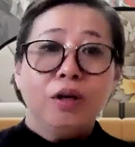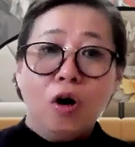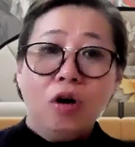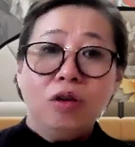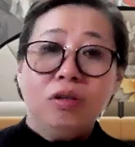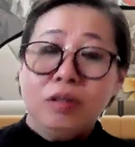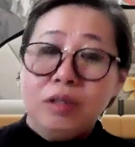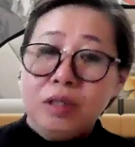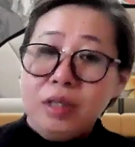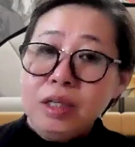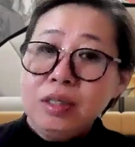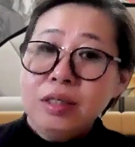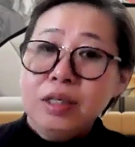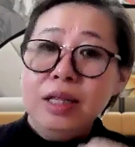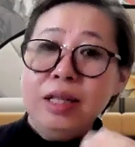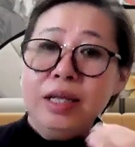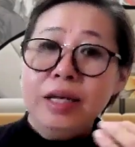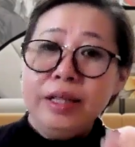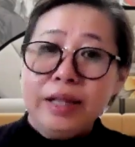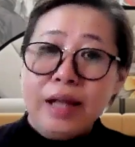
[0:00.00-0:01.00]

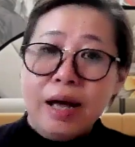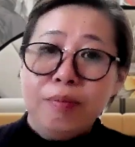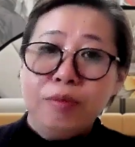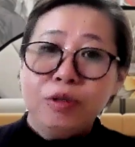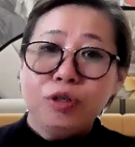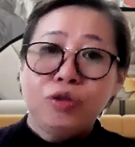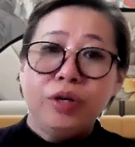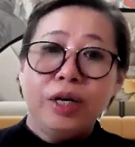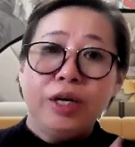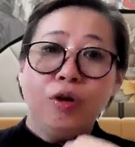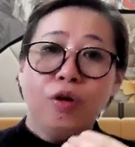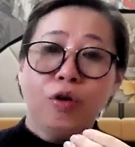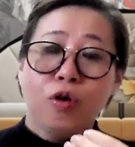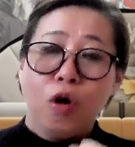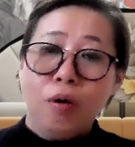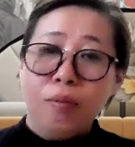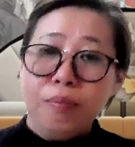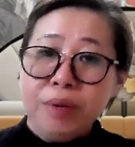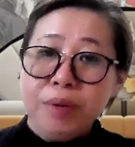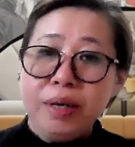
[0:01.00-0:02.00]
Consistently demonstrate your
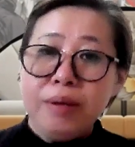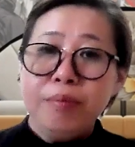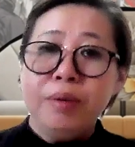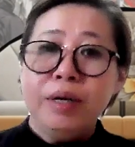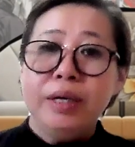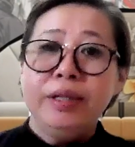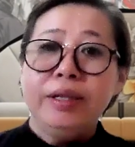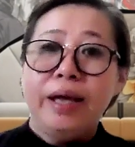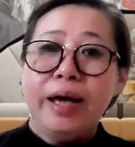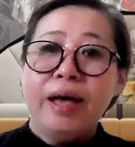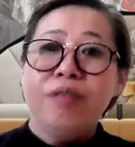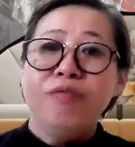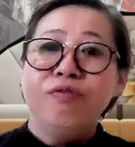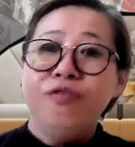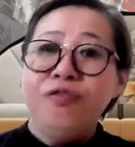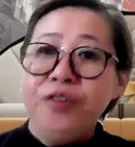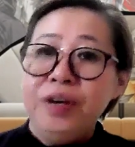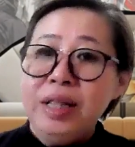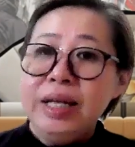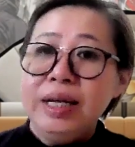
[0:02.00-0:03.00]
commitment and
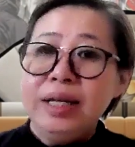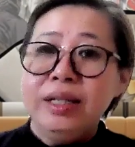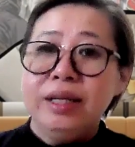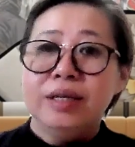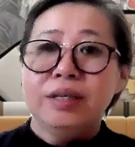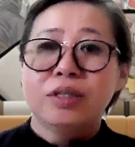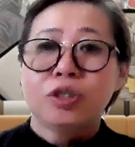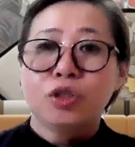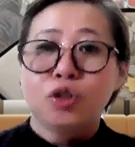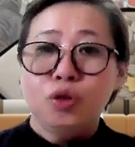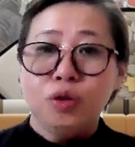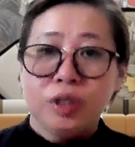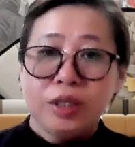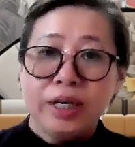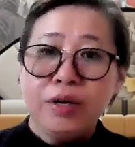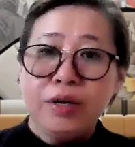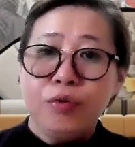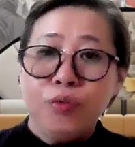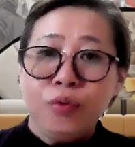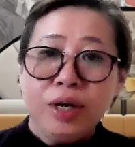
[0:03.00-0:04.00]
willingness to
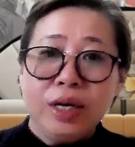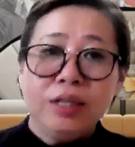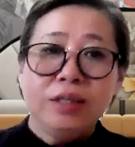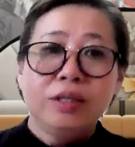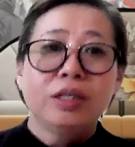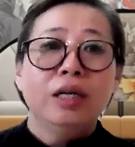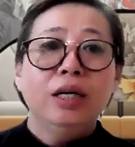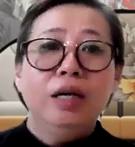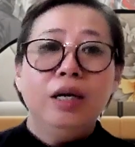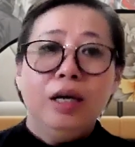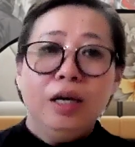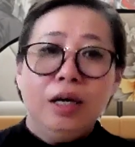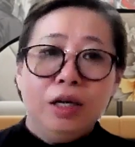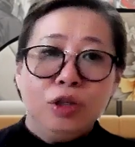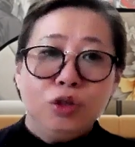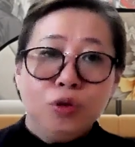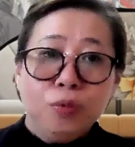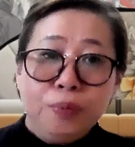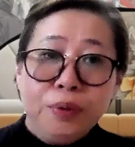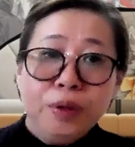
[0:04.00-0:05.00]
take risks
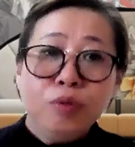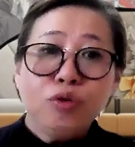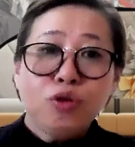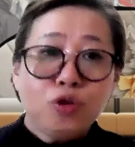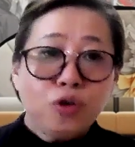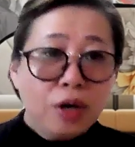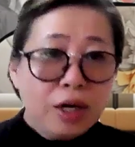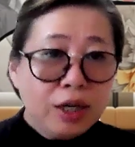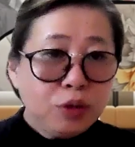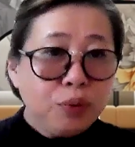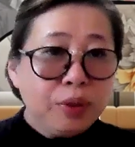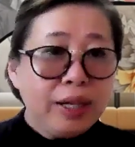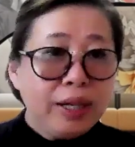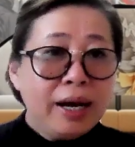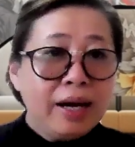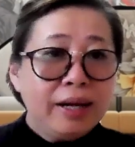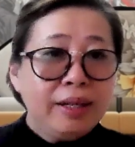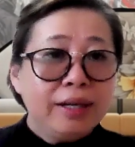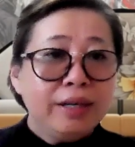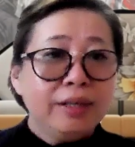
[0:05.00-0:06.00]
to build trust with
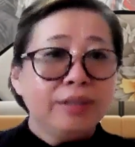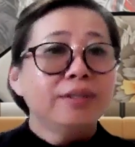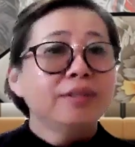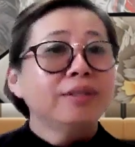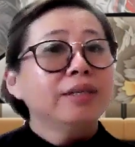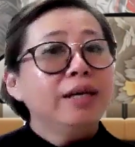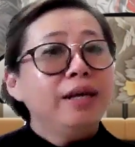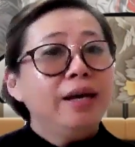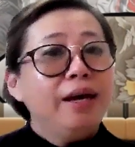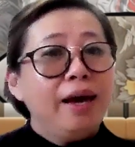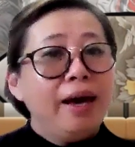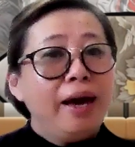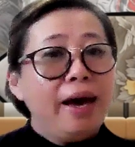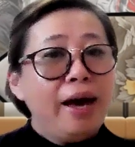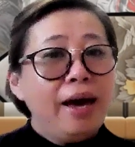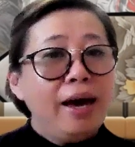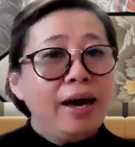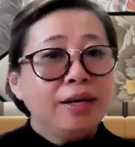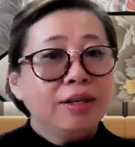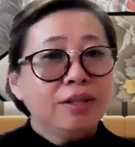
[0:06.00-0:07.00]
others,
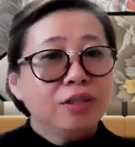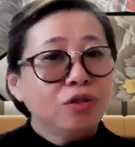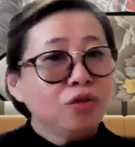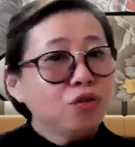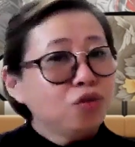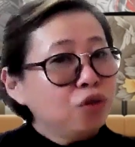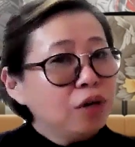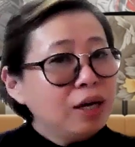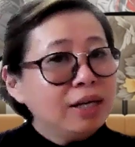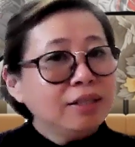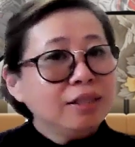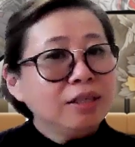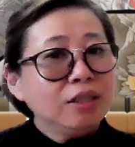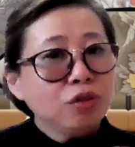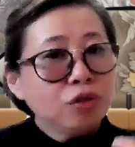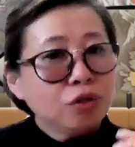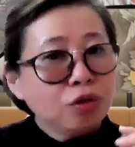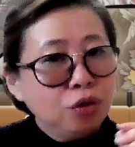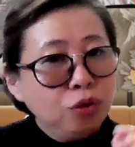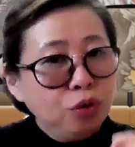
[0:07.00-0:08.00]
as trust
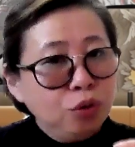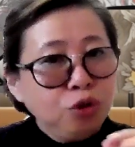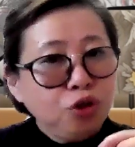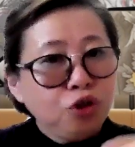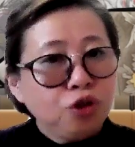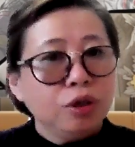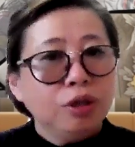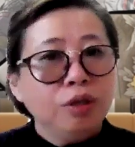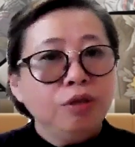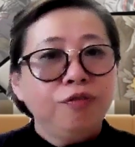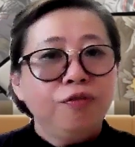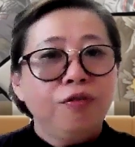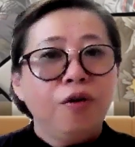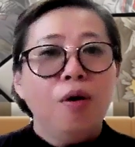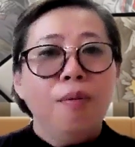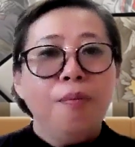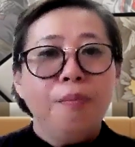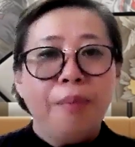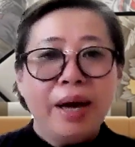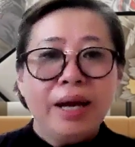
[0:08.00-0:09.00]
is crucial
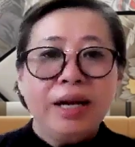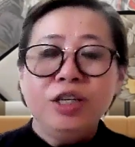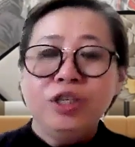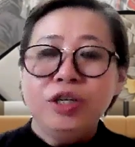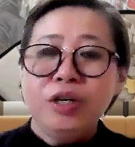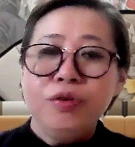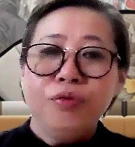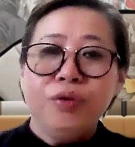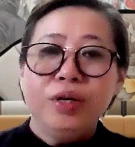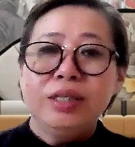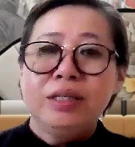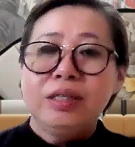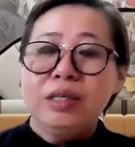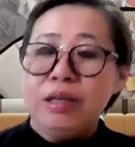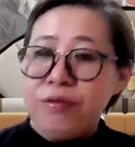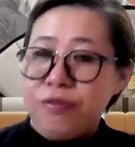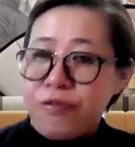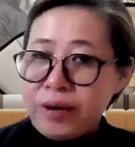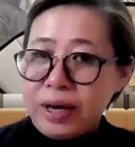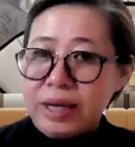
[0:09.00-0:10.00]
for managing risk
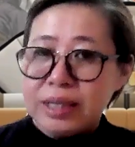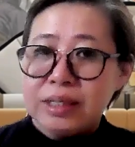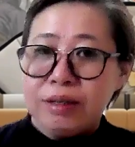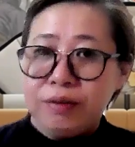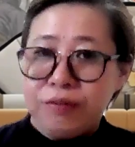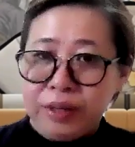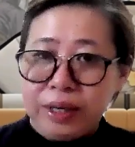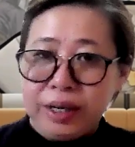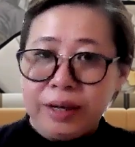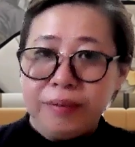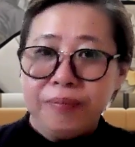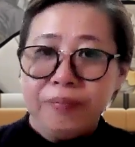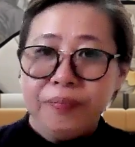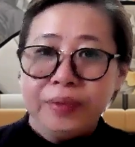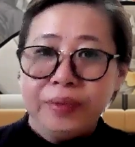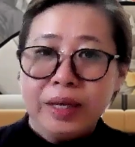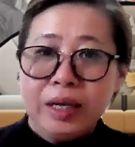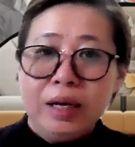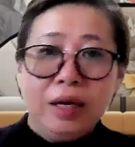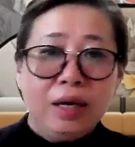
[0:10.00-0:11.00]
effectively.
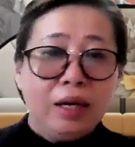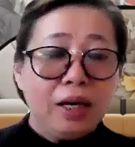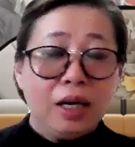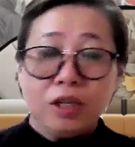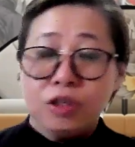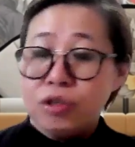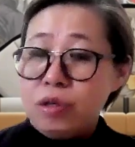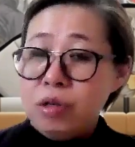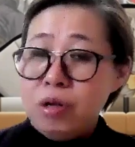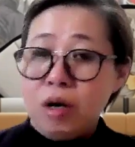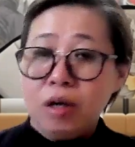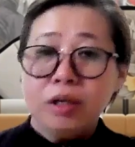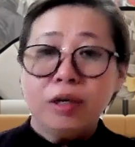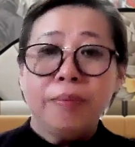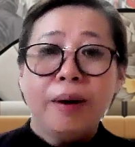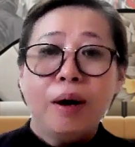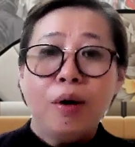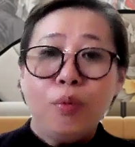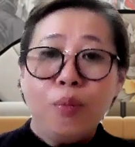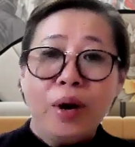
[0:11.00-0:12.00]
It's not
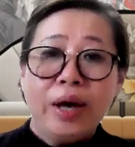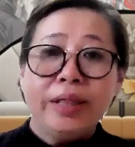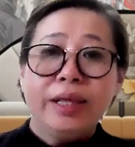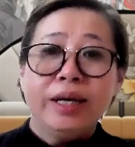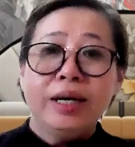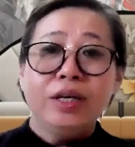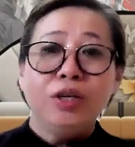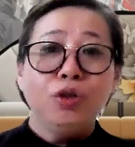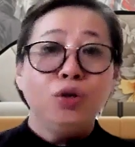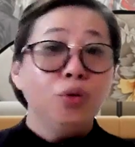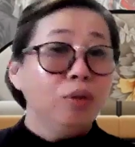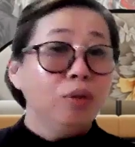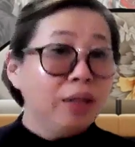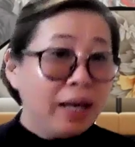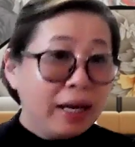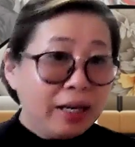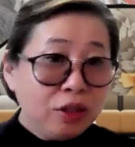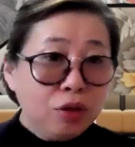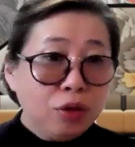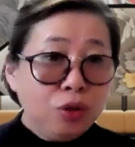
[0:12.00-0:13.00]
about whether you
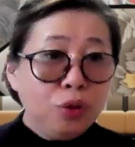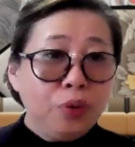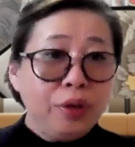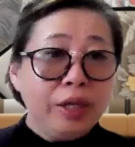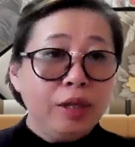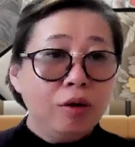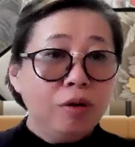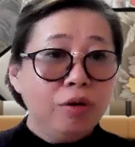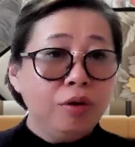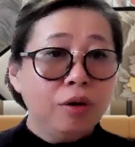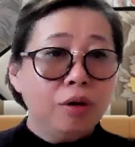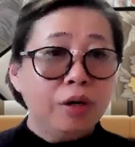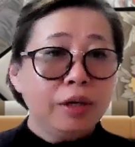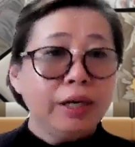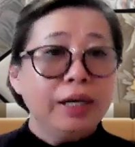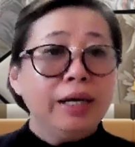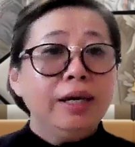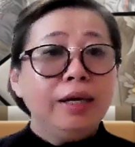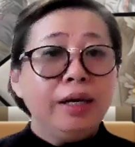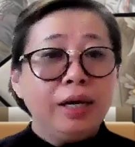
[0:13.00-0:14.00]
like to do it or
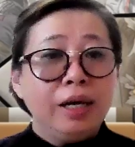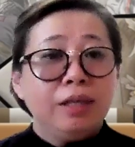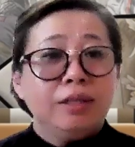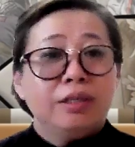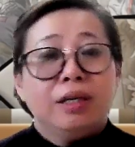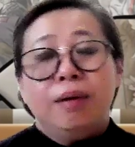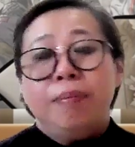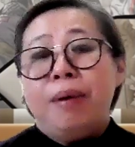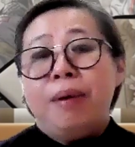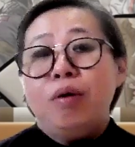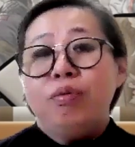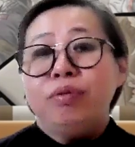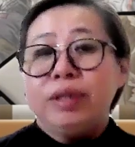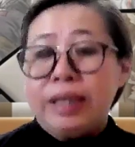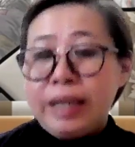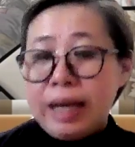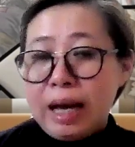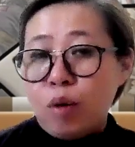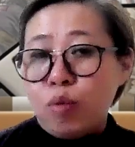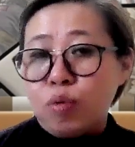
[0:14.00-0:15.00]
not, it's about
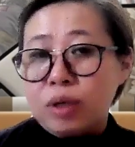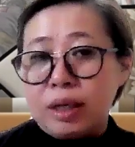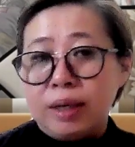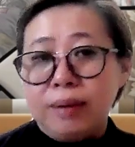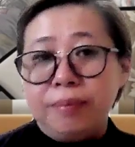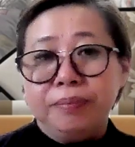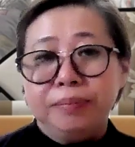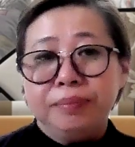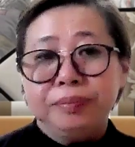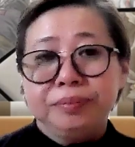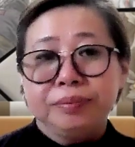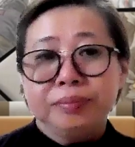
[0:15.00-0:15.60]
the outcome.